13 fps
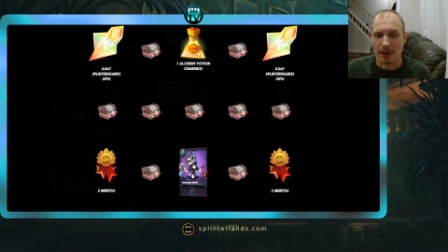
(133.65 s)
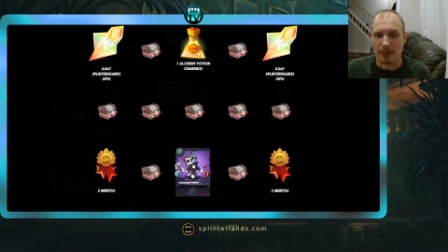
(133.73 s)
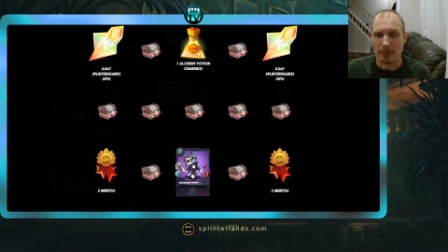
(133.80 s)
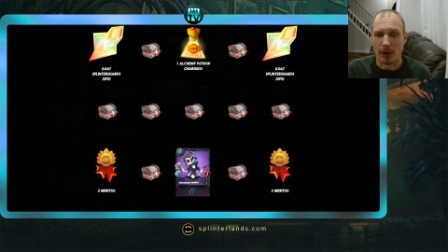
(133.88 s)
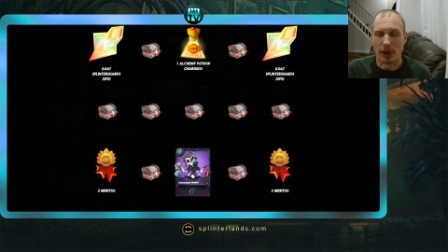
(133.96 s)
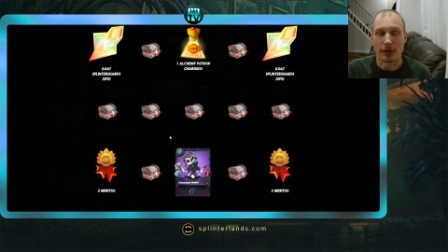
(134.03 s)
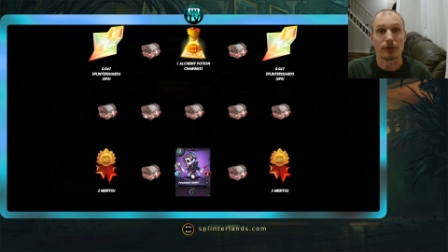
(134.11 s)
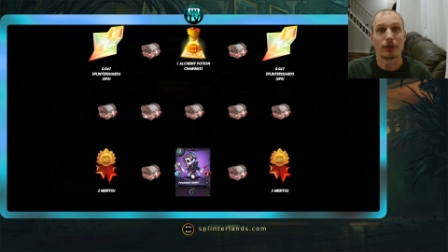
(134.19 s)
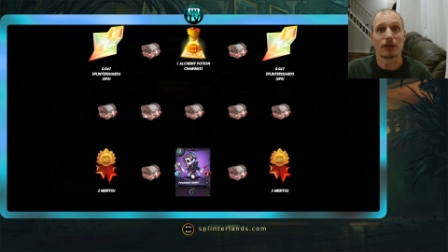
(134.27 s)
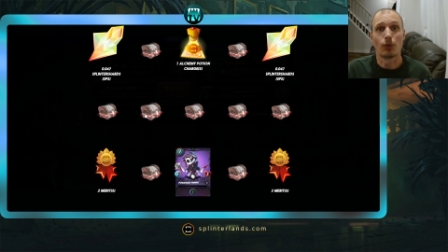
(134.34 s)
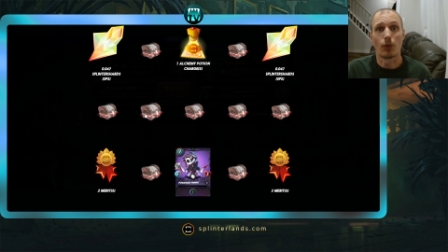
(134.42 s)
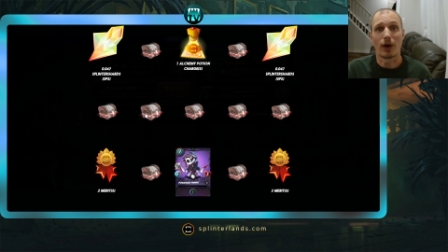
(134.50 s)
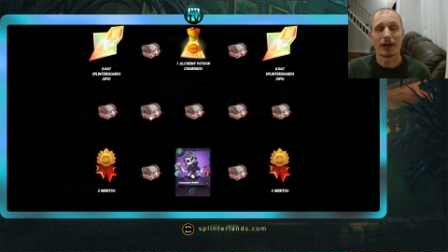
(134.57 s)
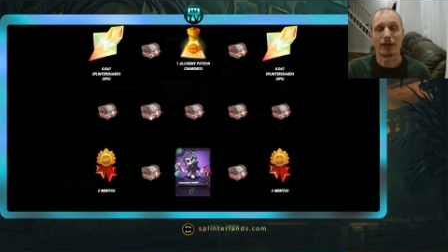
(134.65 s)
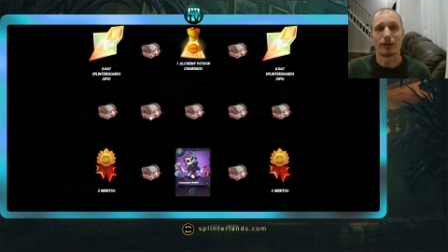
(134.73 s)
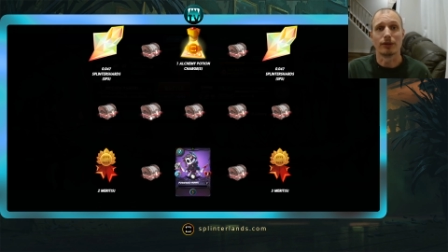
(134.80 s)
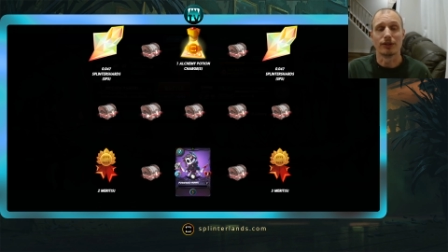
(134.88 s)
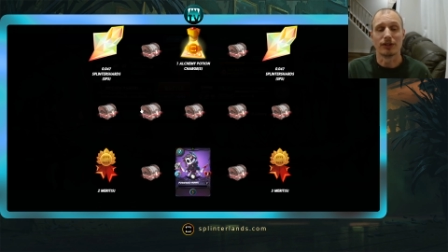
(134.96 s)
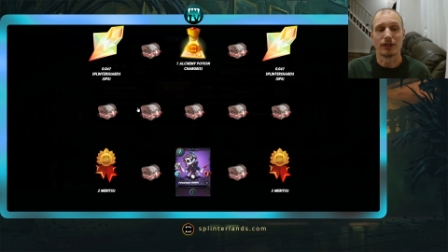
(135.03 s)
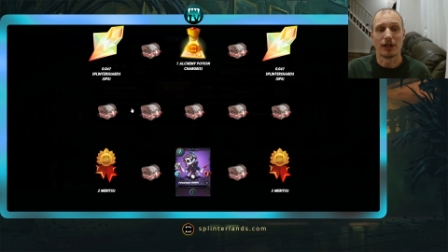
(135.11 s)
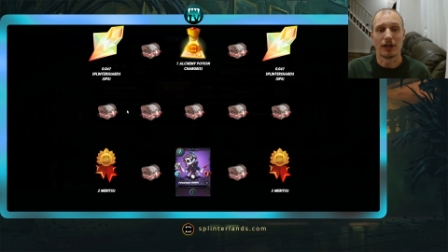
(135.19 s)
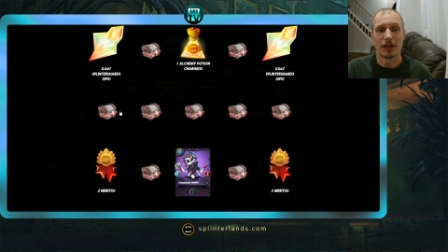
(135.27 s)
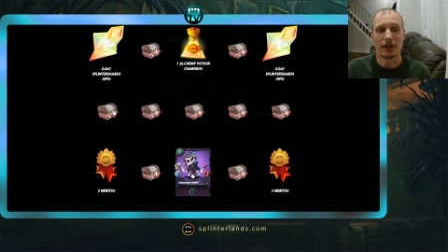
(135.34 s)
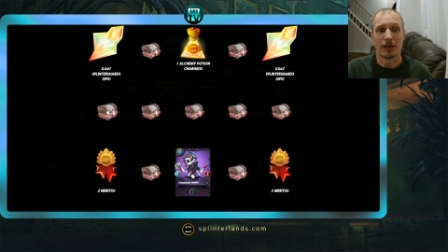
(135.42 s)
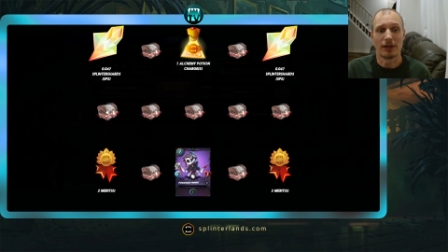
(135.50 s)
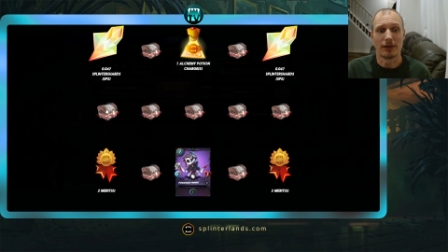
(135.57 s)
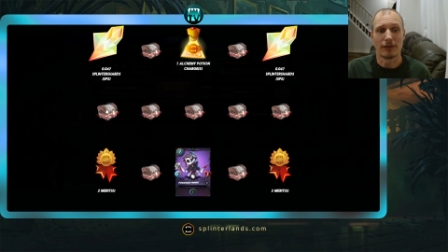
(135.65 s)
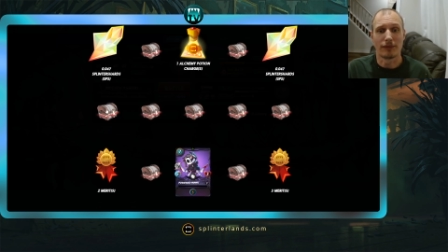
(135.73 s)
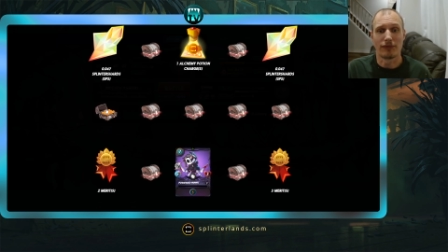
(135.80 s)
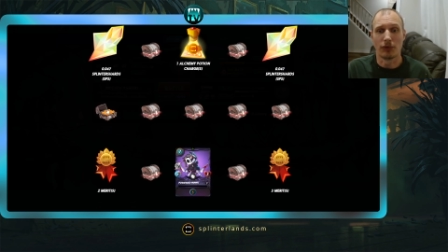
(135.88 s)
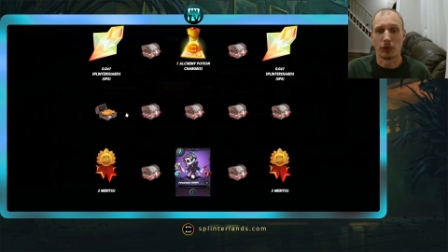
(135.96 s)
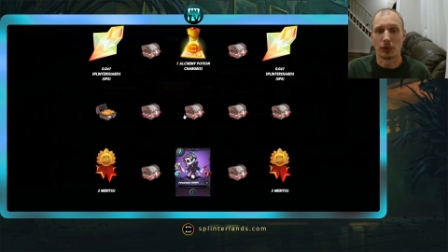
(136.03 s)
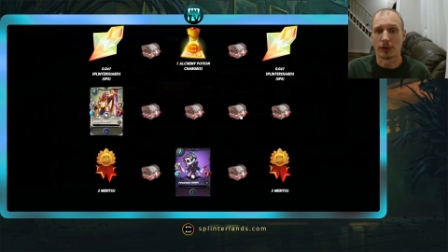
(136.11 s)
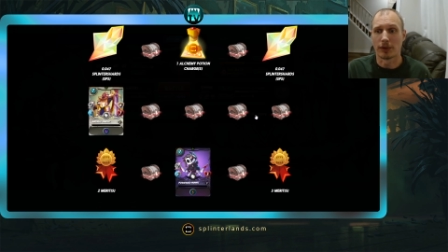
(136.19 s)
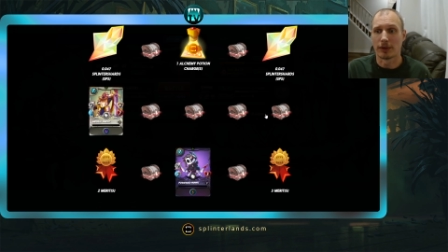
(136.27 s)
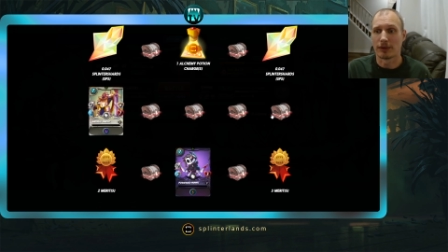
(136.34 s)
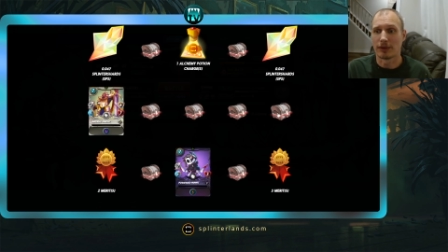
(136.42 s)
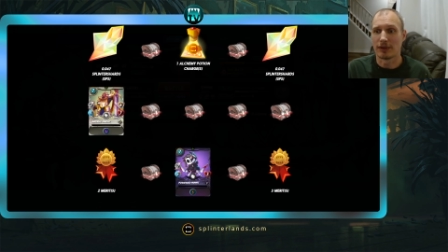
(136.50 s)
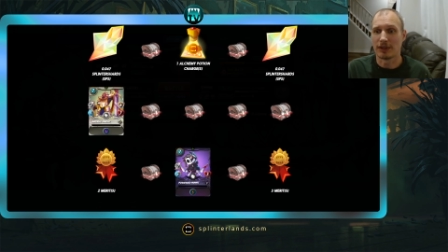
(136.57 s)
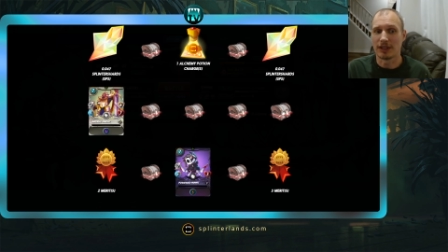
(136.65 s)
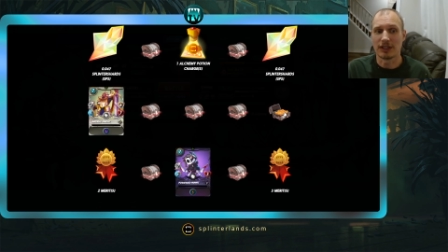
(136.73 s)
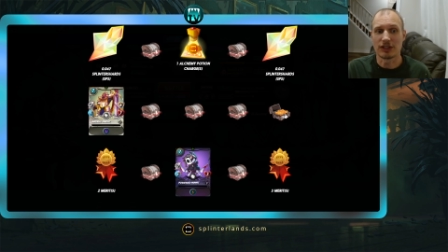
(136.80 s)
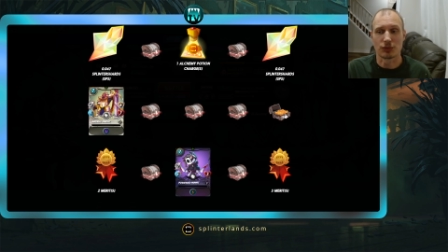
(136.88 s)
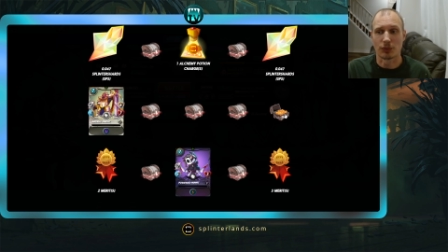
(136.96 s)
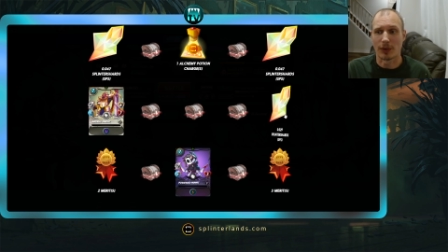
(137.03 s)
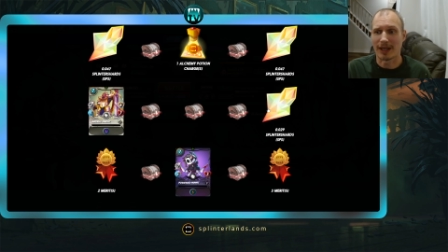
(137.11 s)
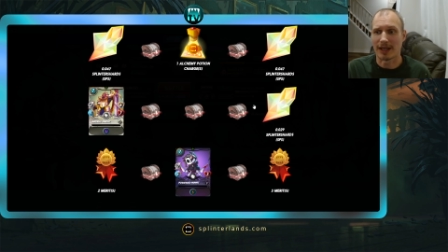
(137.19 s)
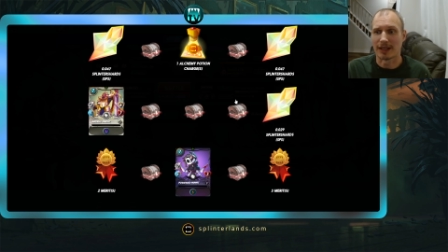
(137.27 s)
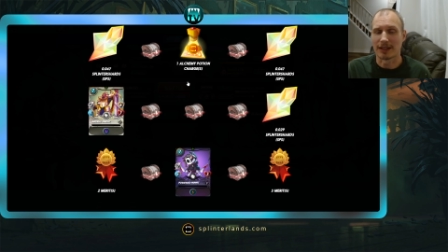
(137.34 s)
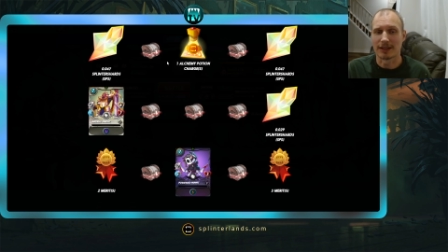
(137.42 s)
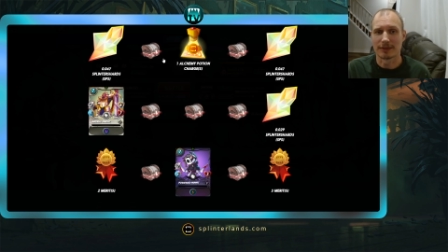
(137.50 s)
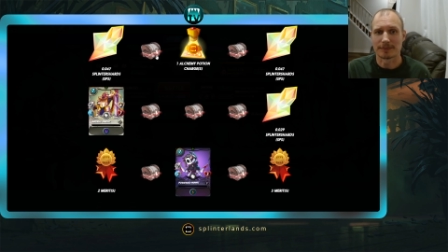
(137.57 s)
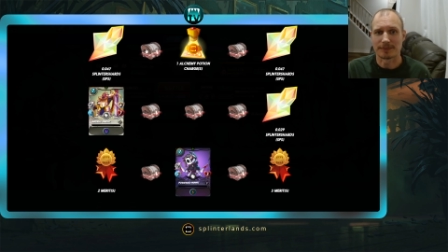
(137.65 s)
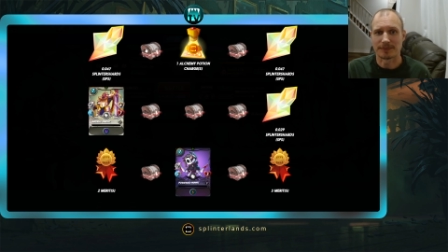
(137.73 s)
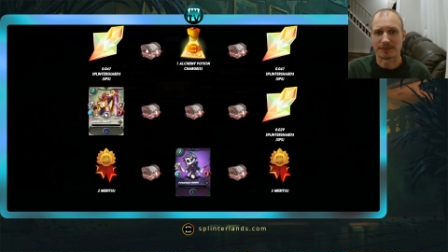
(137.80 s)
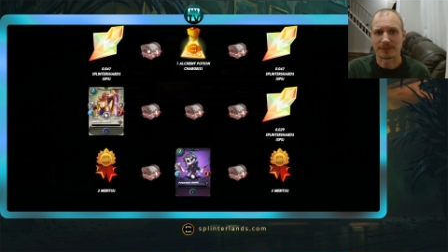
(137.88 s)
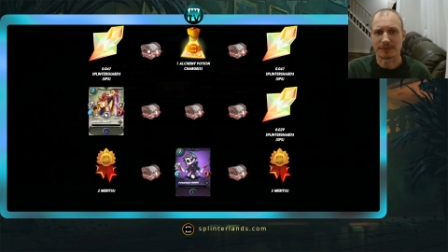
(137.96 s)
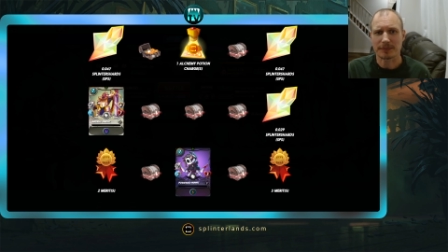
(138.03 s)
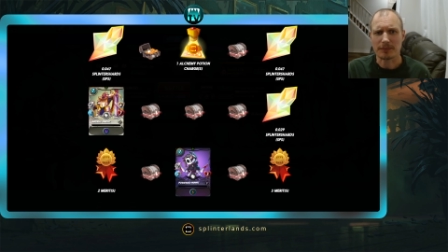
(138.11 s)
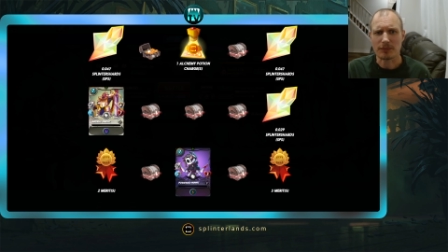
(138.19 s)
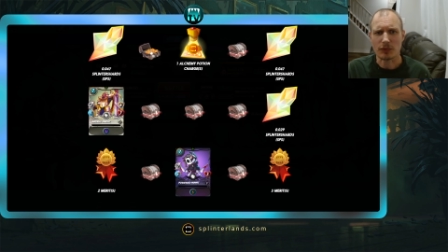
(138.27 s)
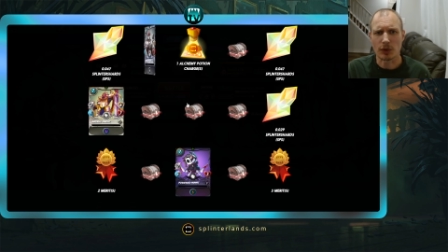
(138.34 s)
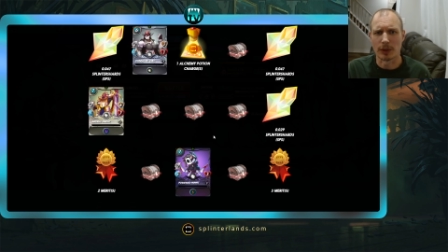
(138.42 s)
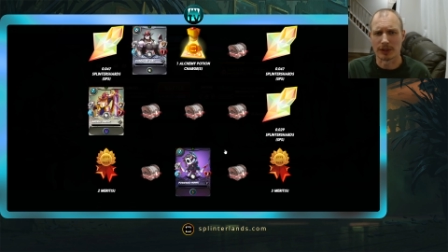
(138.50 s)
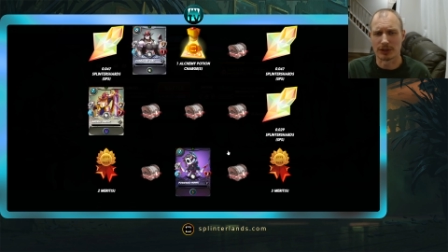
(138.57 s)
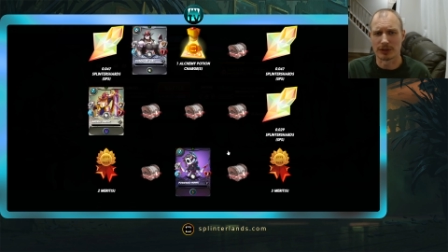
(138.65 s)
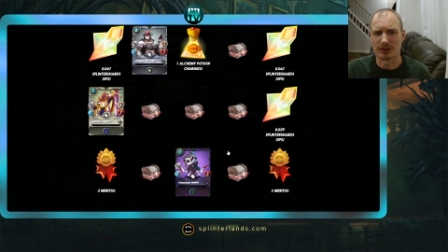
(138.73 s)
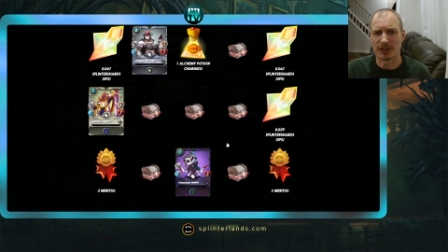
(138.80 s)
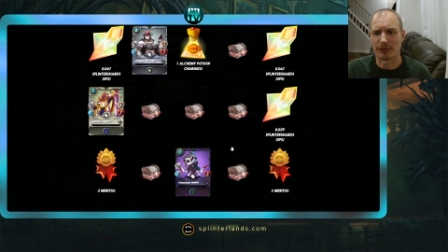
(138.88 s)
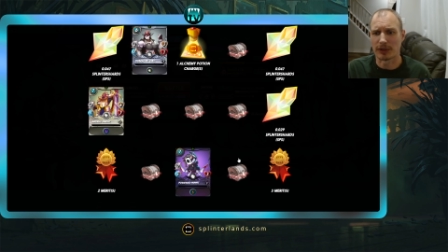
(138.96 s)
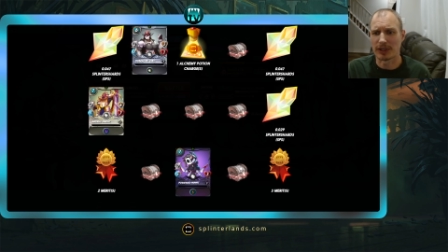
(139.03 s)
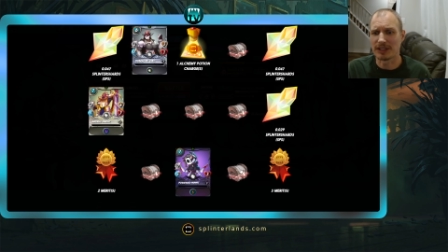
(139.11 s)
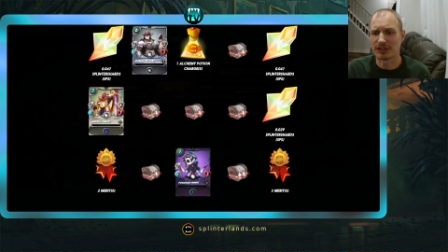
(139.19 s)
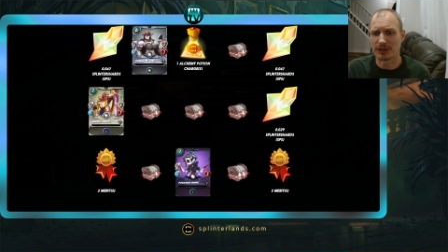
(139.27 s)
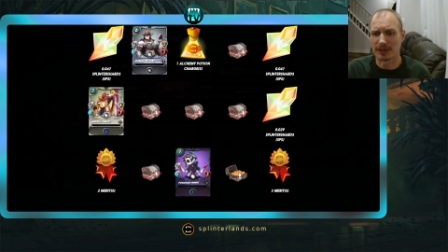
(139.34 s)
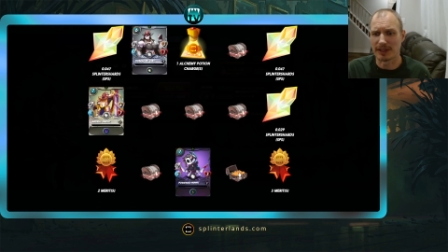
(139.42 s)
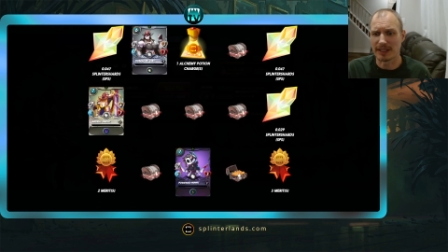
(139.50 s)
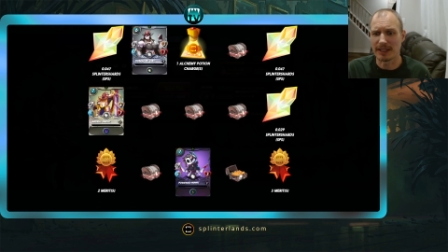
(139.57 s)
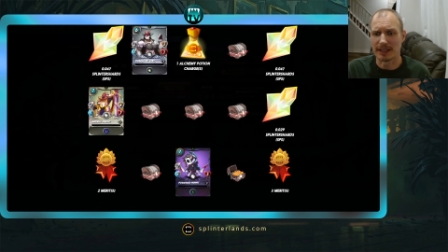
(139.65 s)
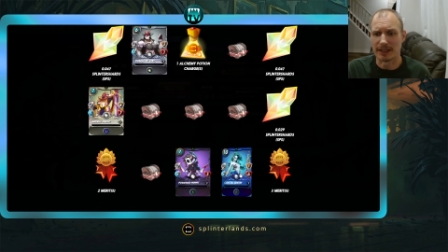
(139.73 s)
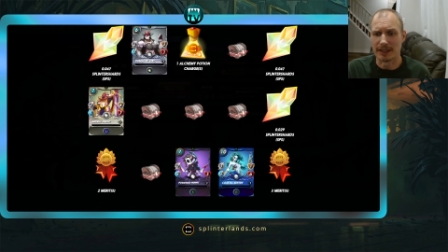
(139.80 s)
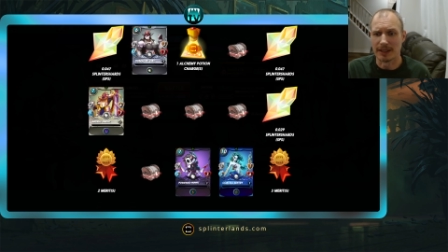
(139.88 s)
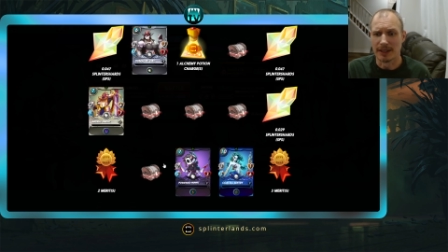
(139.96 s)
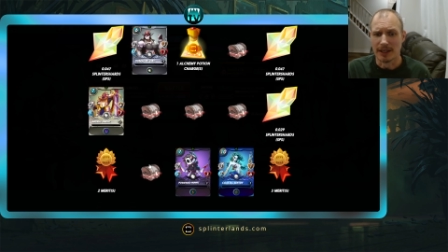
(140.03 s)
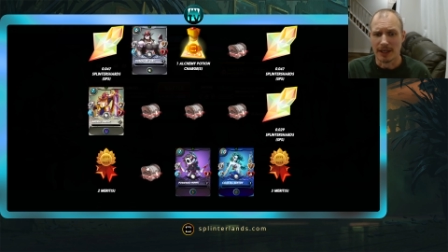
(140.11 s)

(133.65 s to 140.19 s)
modern and wild uh, for each rank, or I should say for each league,